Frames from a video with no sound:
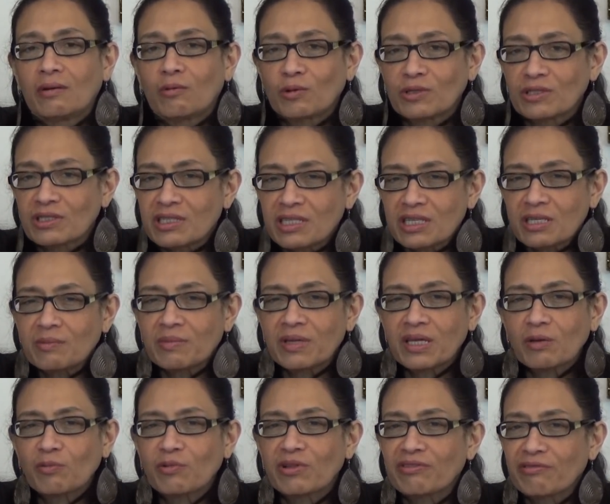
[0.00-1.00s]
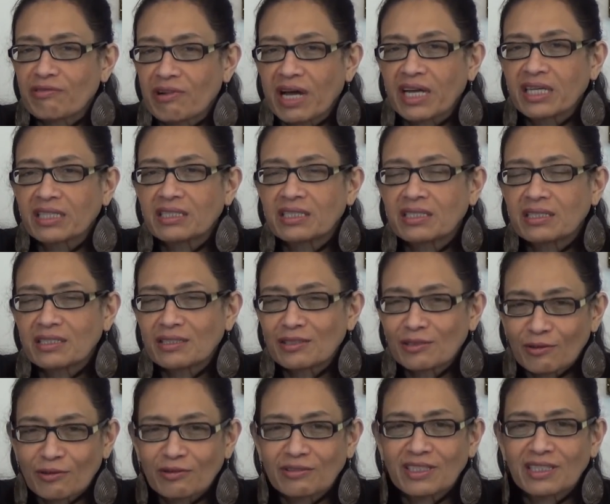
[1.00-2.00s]
was teeming with rioters
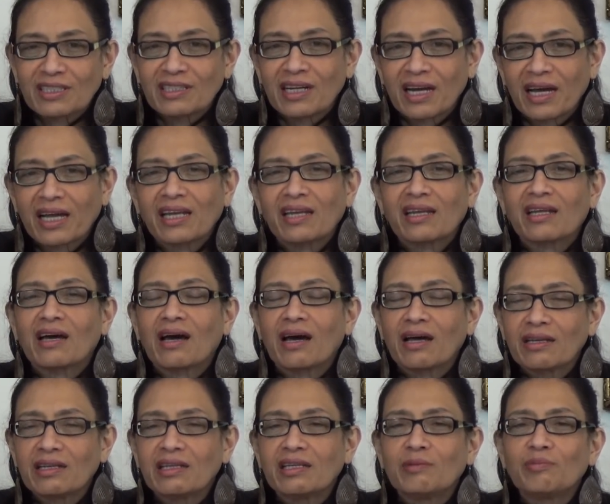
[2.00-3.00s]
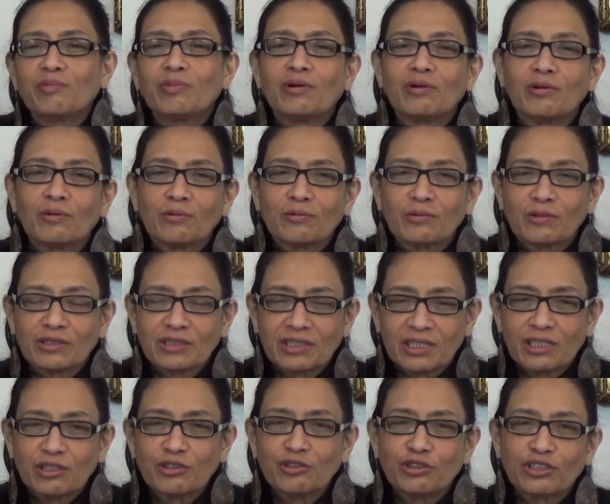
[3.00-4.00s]
on the night Adib was
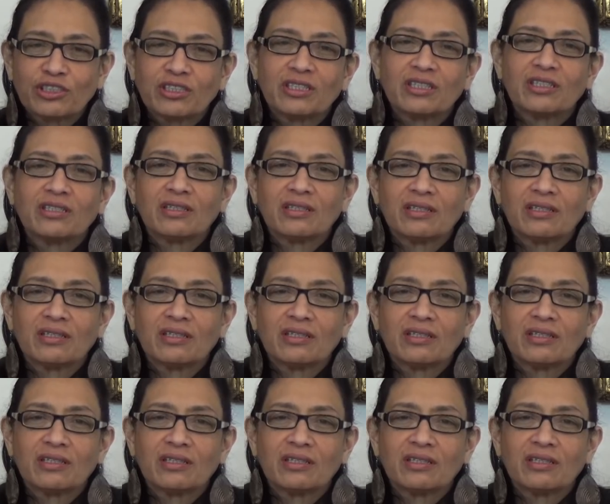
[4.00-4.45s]
injured.